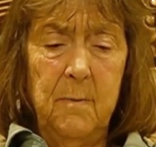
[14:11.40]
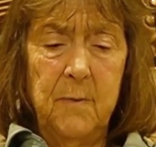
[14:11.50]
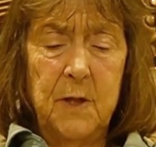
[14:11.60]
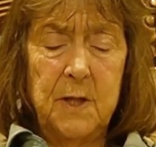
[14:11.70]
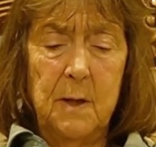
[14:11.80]

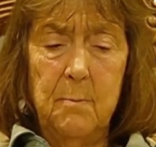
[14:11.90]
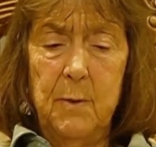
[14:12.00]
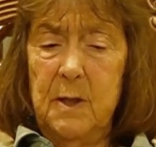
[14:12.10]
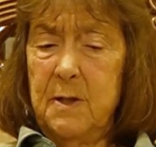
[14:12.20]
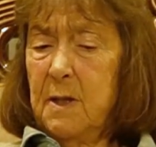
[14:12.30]
some
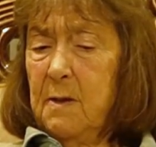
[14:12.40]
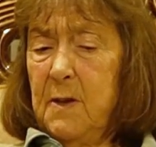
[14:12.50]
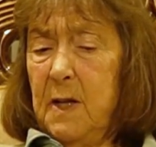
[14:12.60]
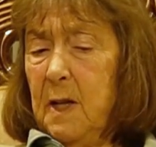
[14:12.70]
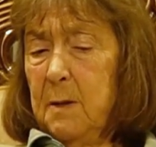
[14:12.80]
birds out
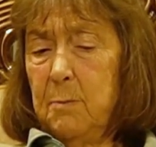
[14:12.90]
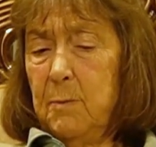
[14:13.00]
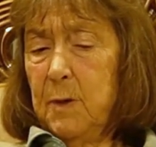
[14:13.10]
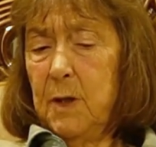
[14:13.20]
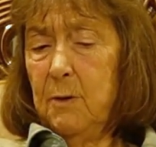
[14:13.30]
there, like
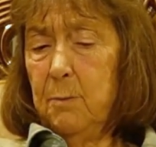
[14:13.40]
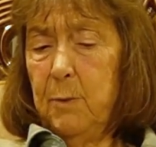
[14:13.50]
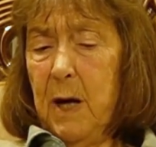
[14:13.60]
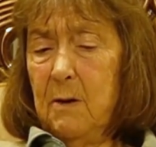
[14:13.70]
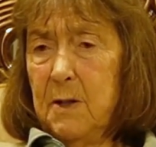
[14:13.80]

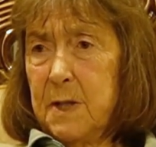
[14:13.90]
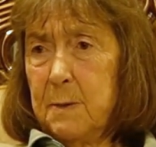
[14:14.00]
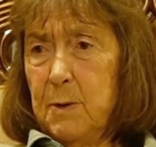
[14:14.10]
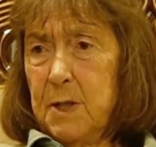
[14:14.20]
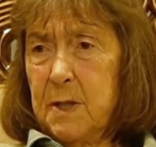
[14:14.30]
parrots
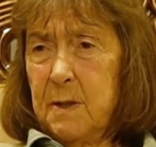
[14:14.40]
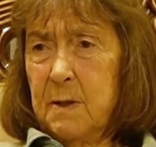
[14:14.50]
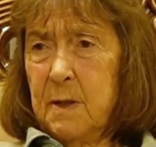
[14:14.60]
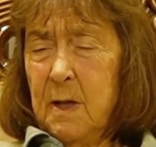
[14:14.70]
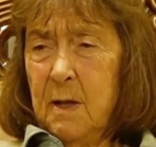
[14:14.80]

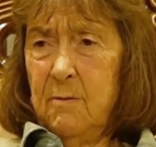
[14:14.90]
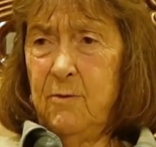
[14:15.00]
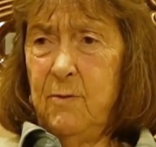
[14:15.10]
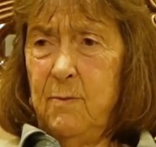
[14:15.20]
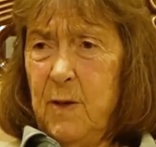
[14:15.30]
missed,
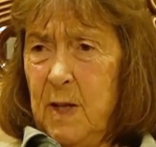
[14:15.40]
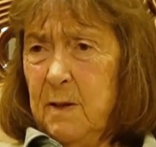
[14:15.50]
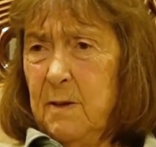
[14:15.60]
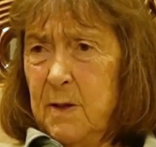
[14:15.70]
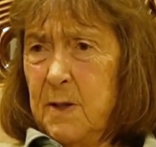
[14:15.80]

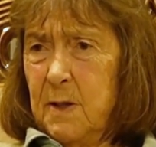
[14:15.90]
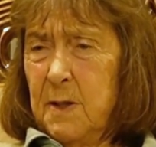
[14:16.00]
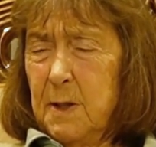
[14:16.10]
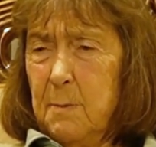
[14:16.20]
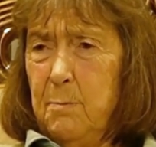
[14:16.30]
and
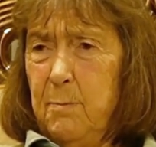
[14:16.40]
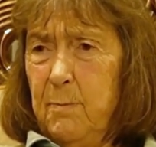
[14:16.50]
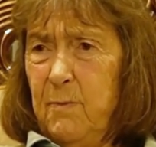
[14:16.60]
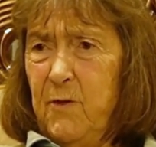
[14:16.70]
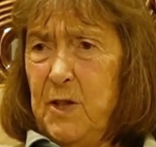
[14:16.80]
some
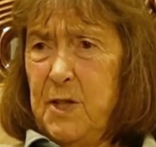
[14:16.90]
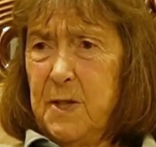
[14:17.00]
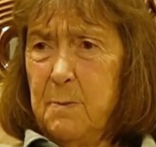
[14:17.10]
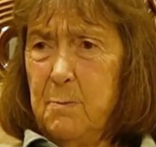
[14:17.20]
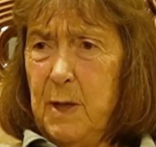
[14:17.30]

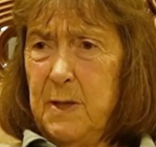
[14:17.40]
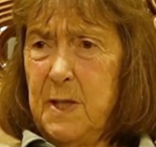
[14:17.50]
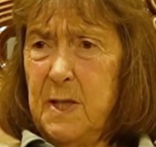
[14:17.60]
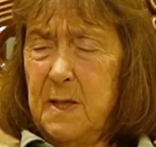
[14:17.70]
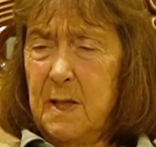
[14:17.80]
pictures in
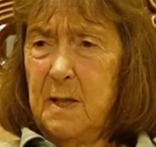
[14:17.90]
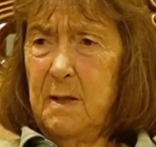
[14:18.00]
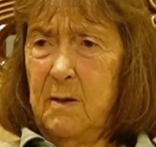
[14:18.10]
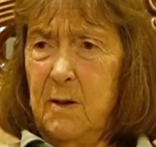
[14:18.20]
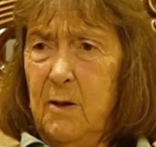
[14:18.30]
Baltics are
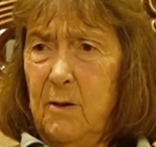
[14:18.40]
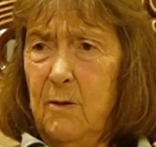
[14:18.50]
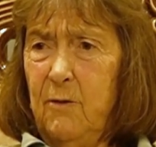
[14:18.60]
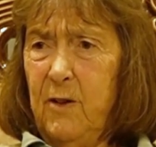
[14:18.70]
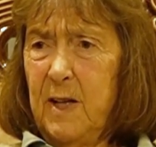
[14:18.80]

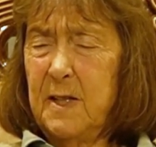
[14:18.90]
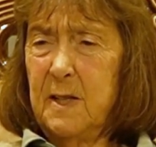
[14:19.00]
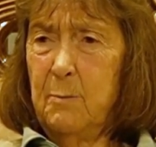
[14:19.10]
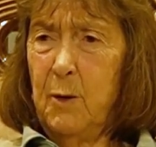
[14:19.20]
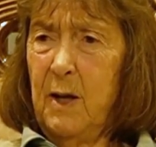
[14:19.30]

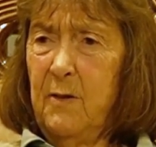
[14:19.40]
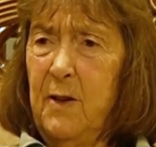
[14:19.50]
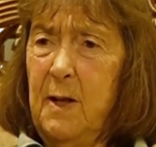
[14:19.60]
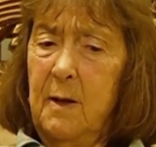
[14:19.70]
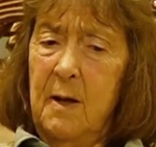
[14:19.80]
affecting. But I think